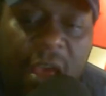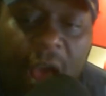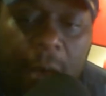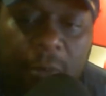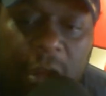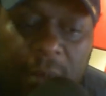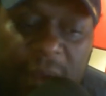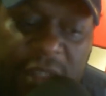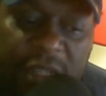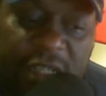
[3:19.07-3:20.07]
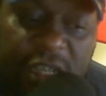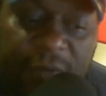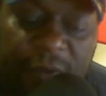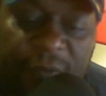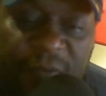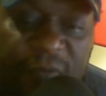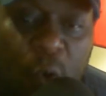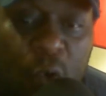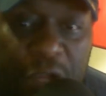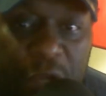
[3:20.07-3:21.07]
I'm going to make sense of it
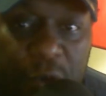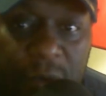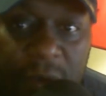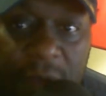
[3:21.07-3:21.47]
for you.